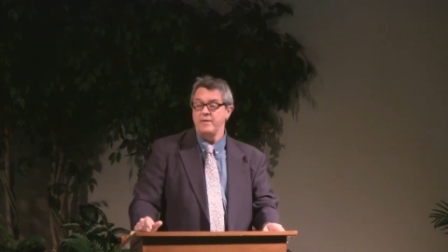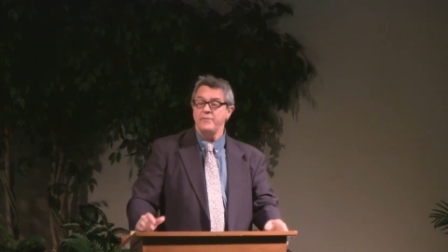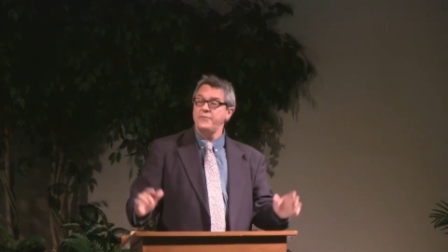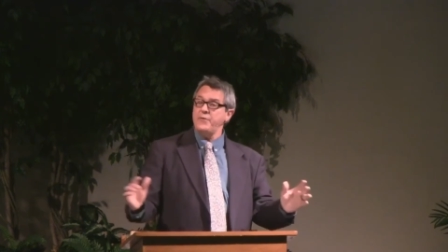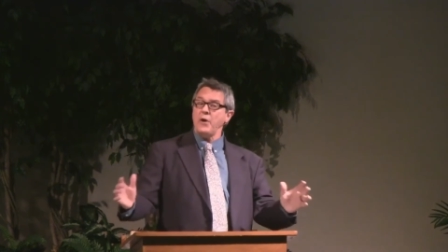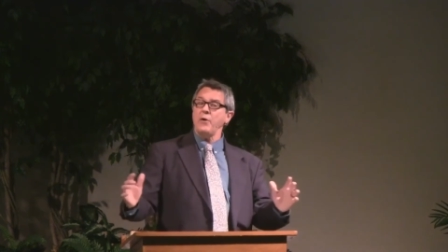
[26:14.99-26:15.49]

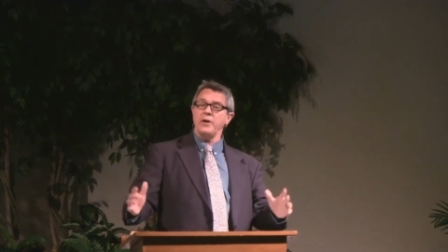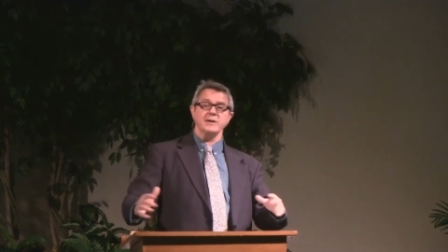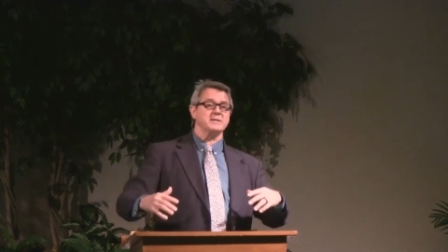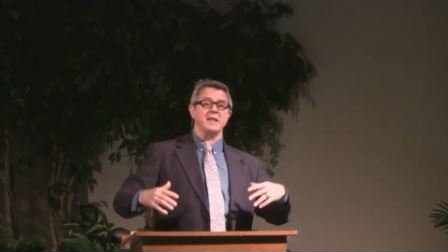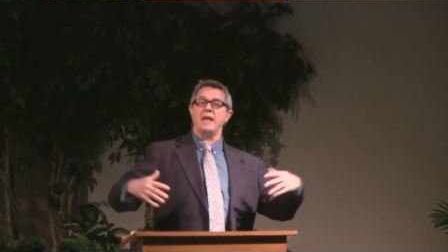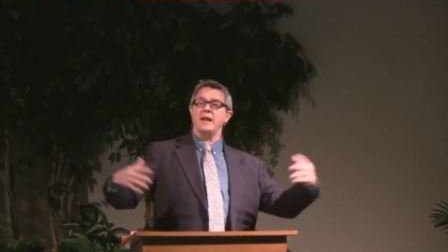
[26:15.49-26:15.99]

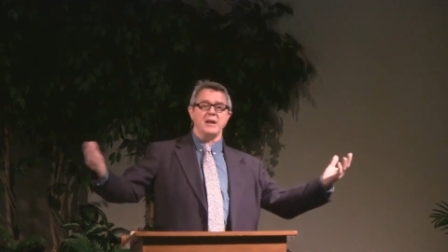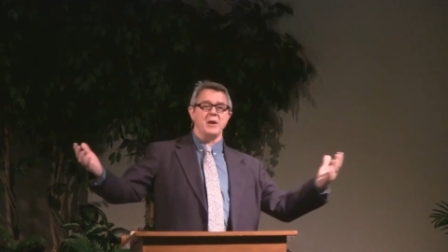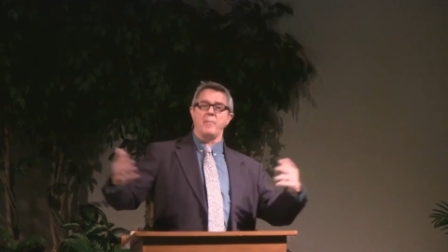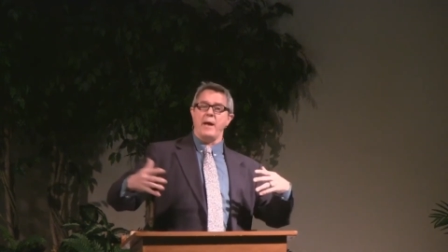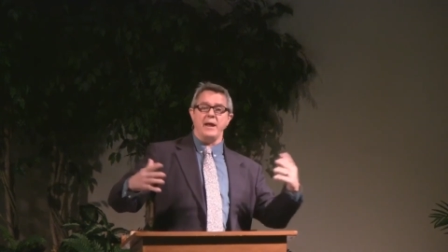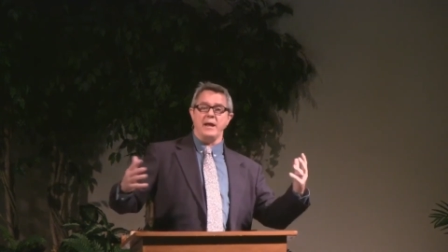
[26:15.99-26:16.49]
furious that they didn't
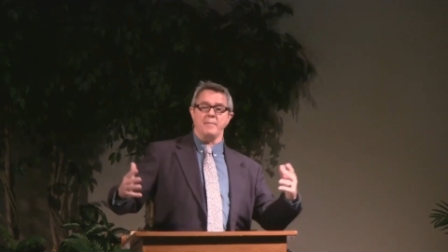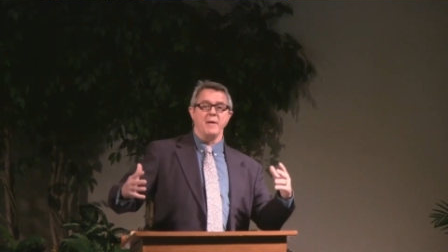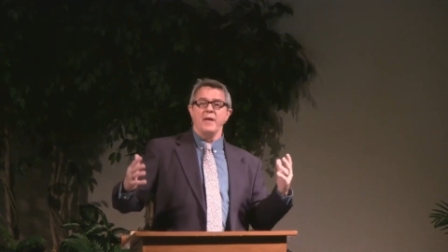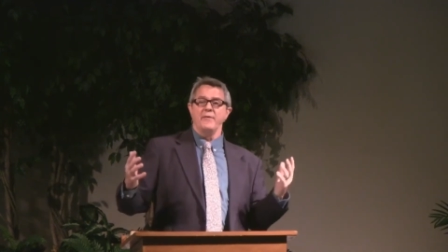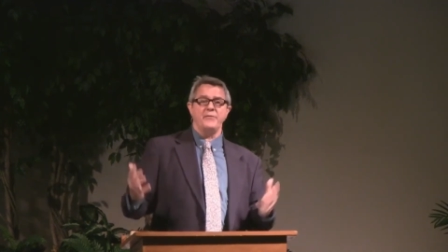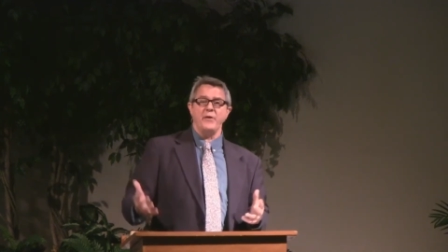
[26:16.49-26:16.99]
obey him,
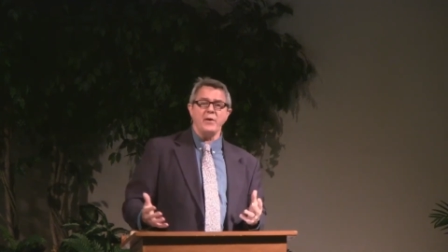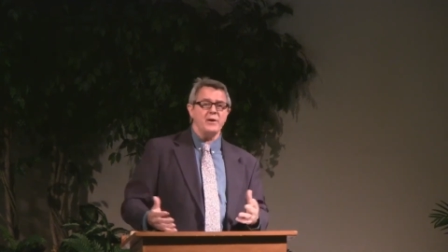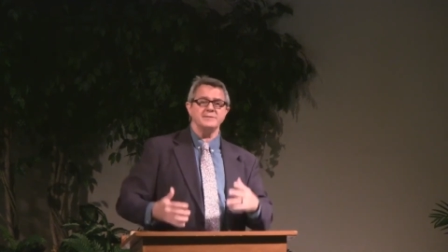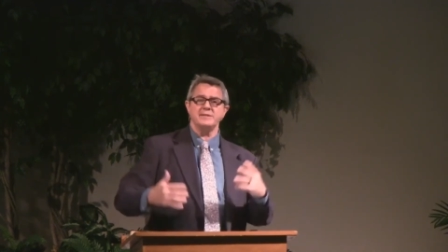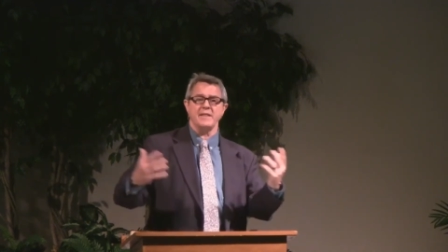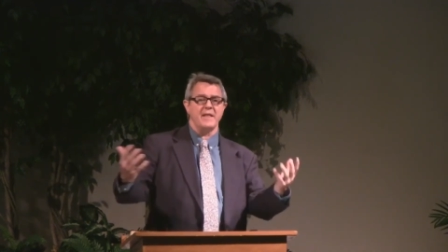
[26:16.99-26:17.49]

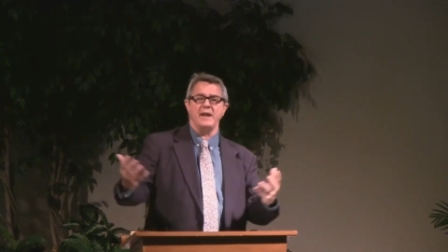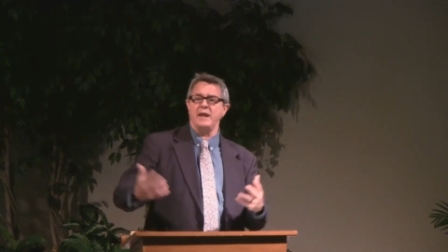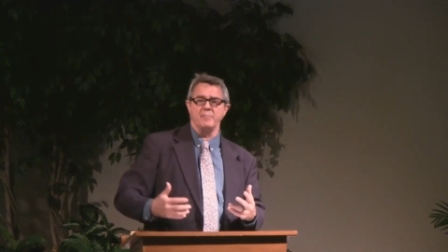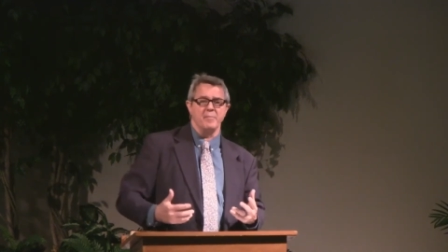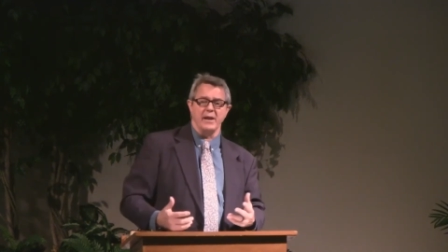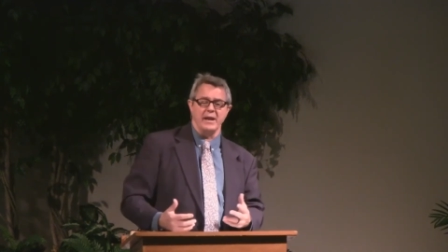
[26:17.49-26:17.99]
furious that they
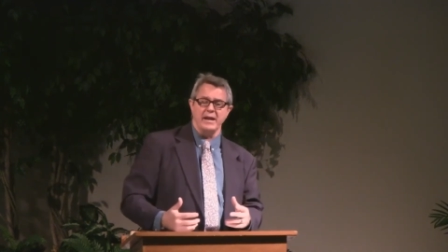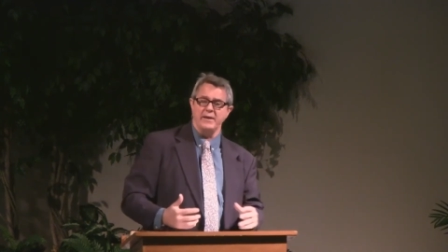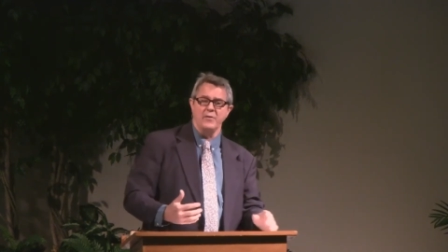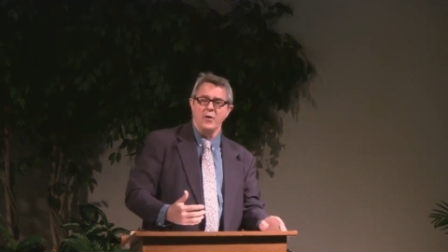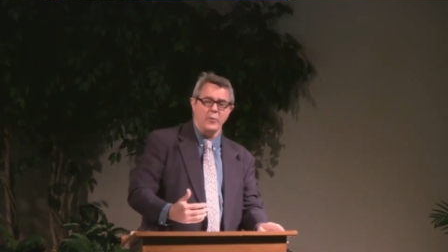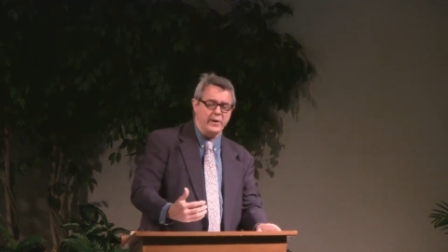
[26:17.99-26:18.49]
didn't
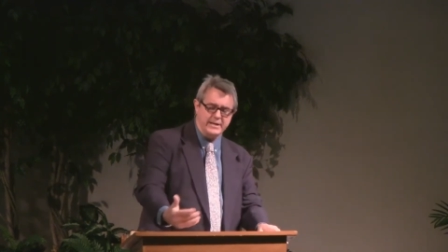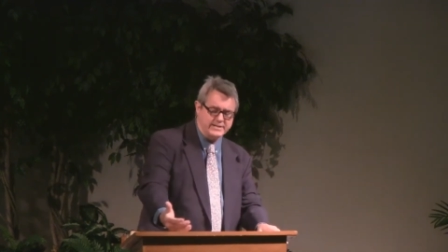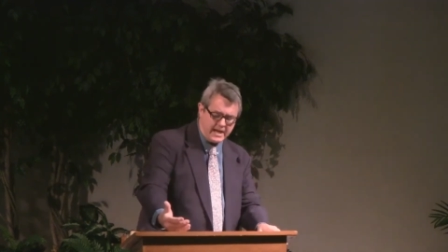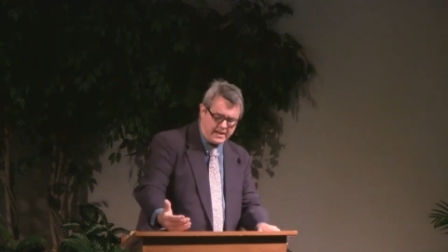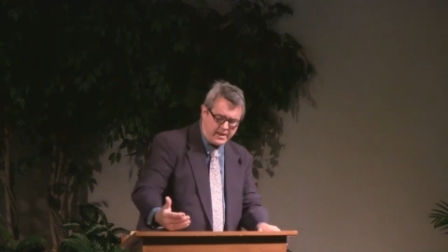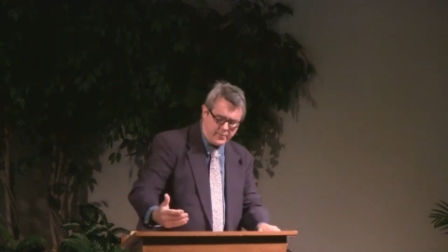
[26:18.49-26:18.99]
believe what he
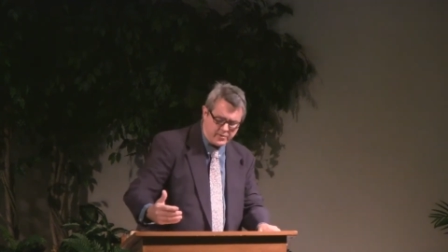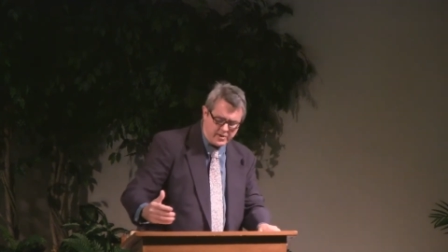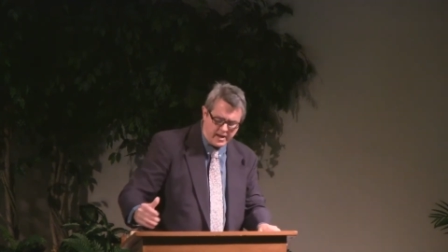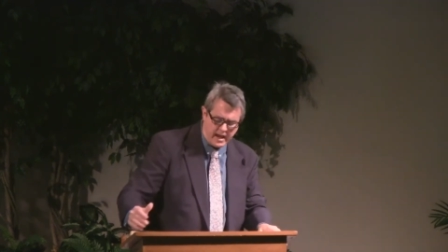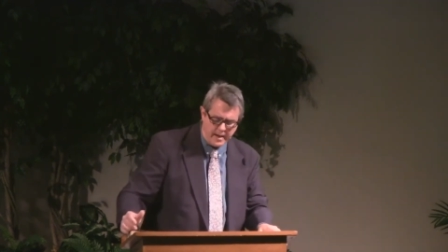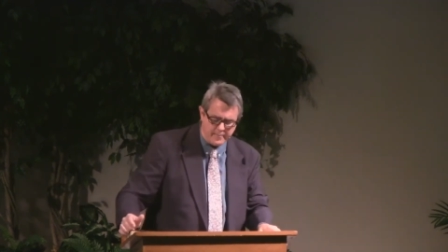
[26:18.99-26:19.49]
said that were
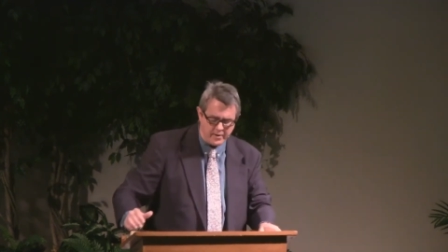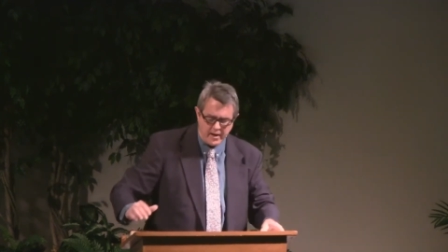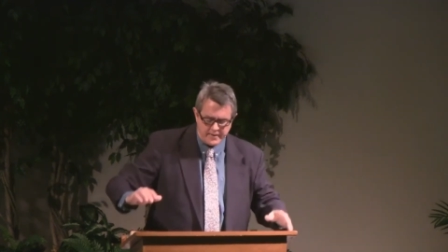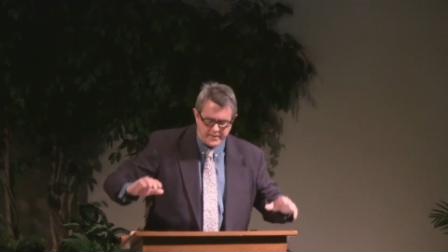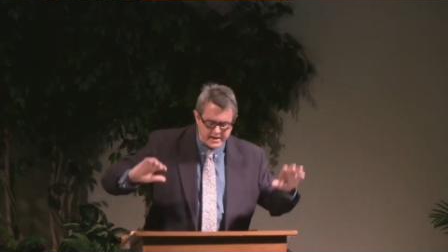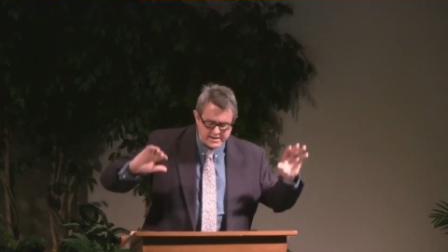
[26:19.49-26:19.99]
going to happen.
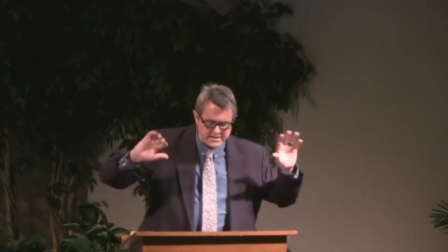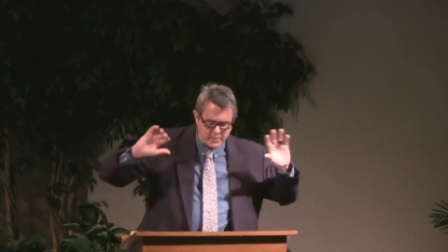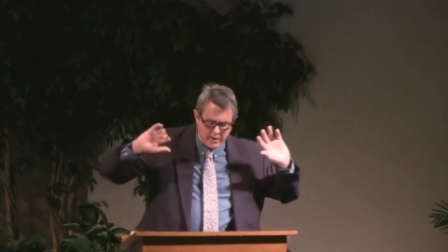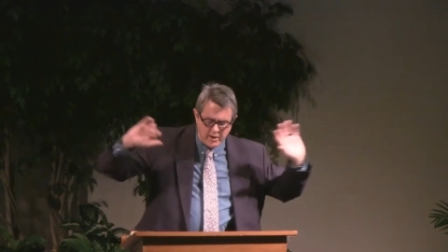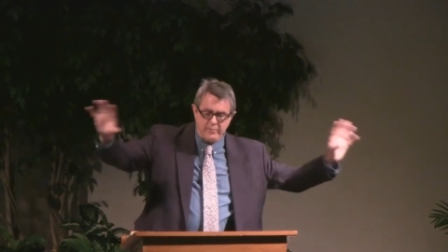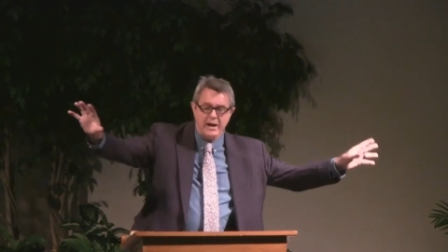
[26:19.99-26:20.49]
They just said,
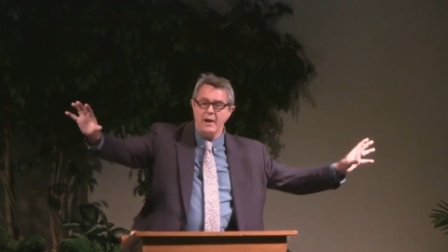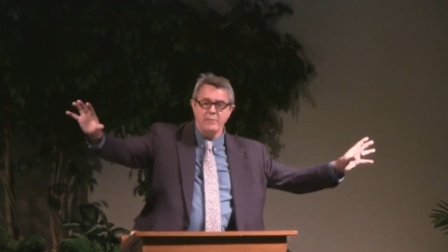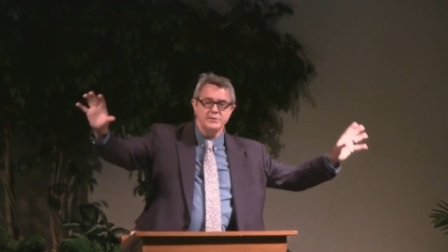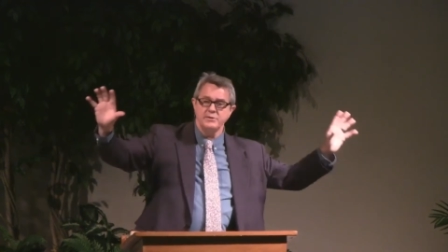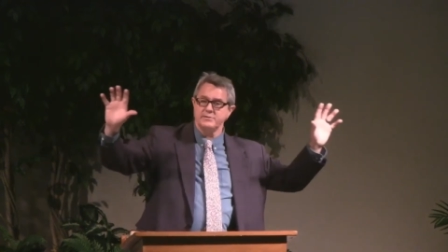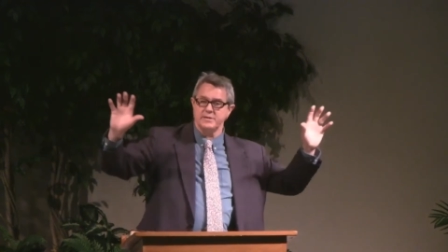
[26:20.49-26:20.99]
We don't care
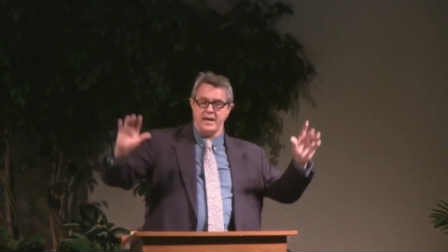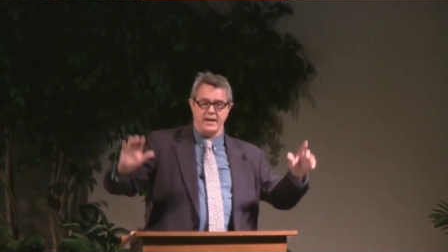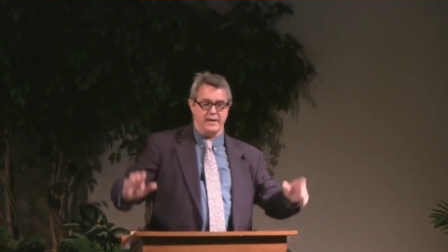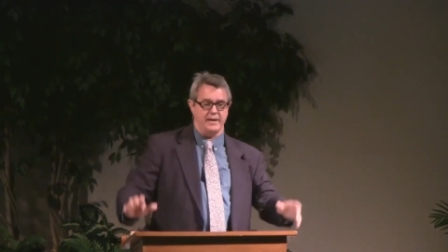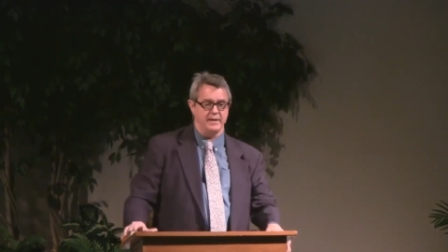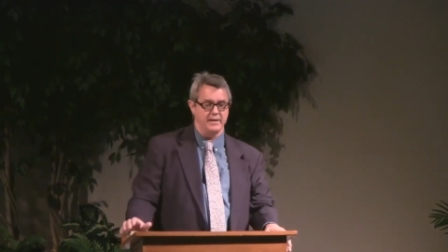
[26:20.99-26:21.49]
what you say.